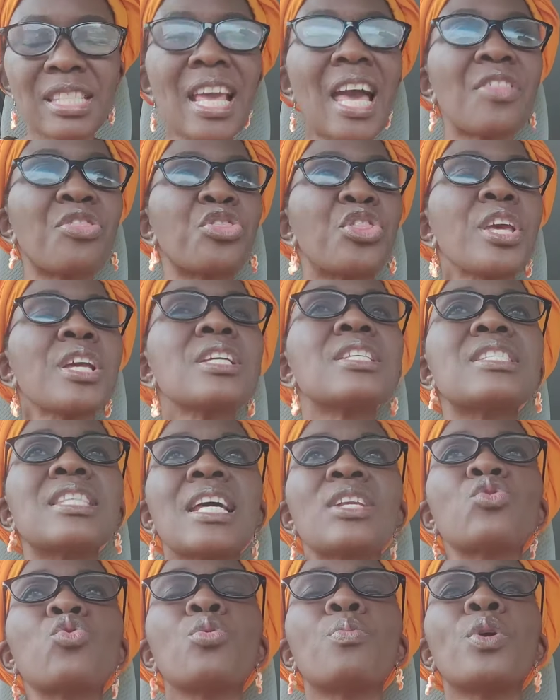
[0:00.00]
There are things
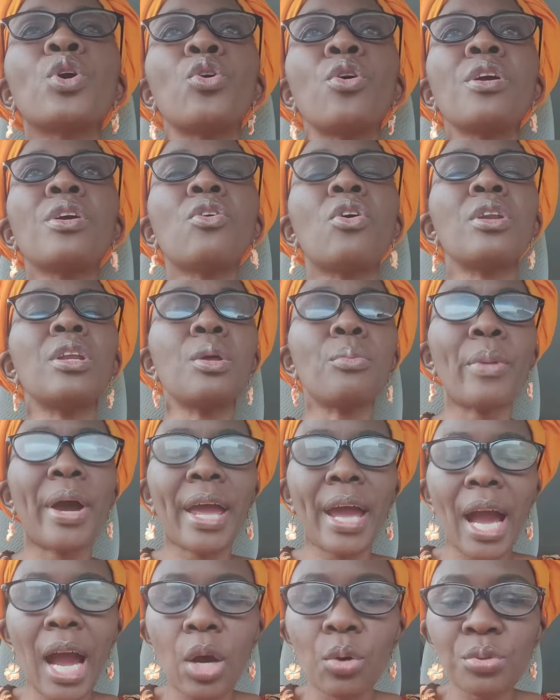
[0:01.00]
that could be going on in
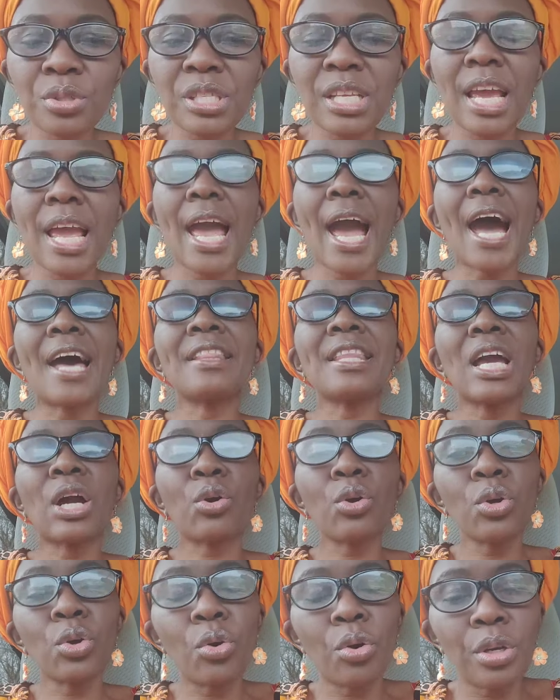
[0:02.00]
my house and they're
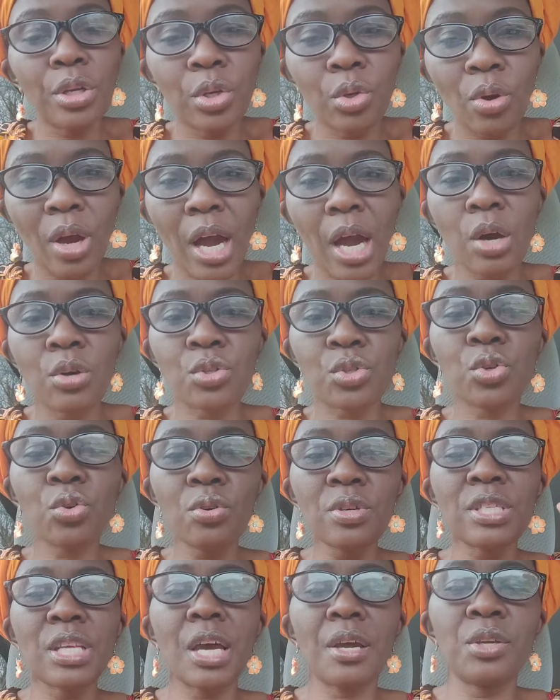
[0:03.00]
going on in your house.
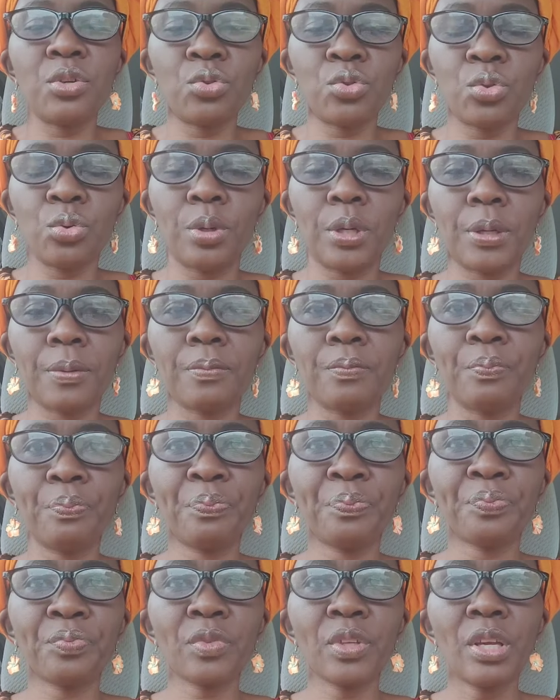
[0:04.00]
Rose, how are you doing?
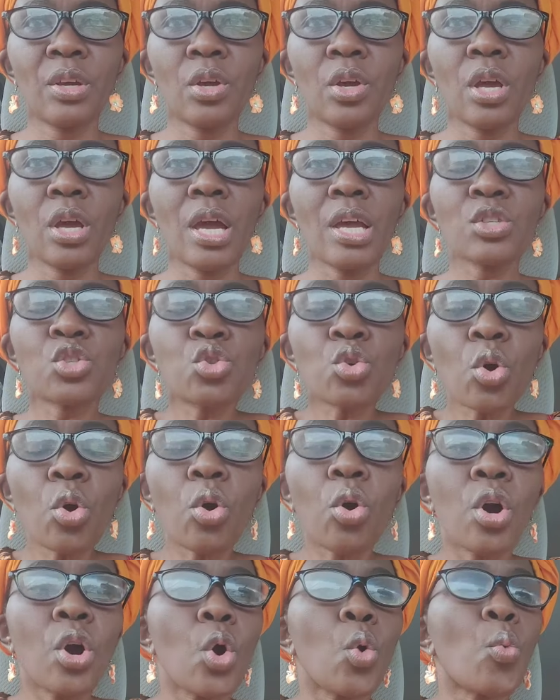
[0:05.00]

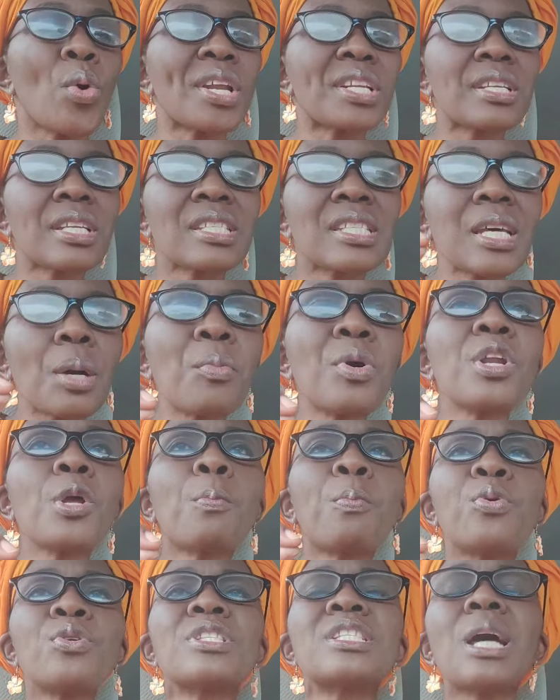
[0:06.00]
So when somebody
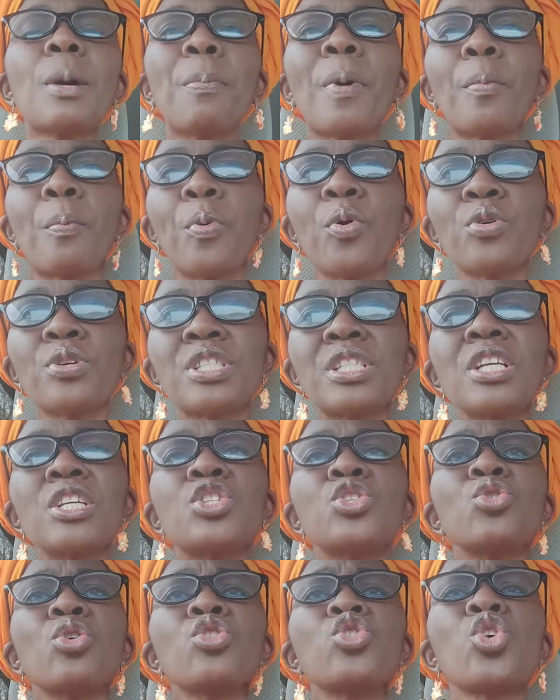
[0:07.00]
puts up a post,
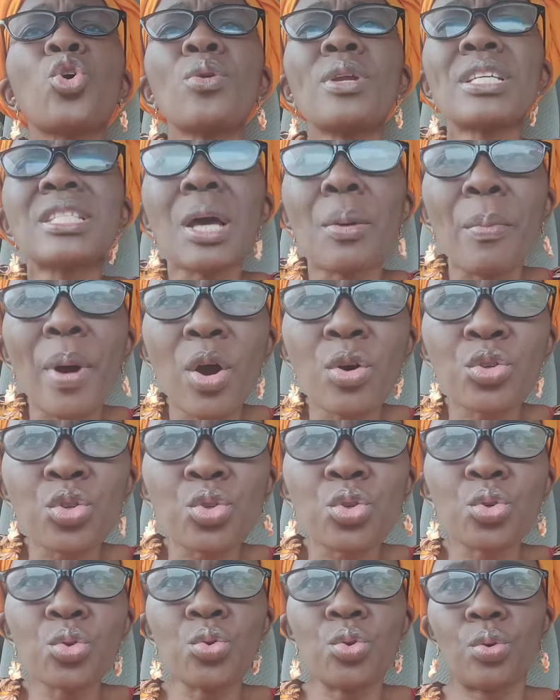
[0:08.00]
it's not always
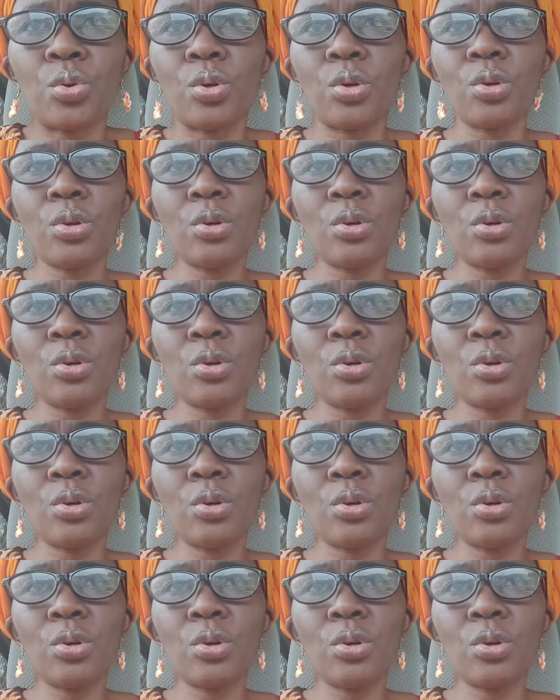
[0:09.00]
about you.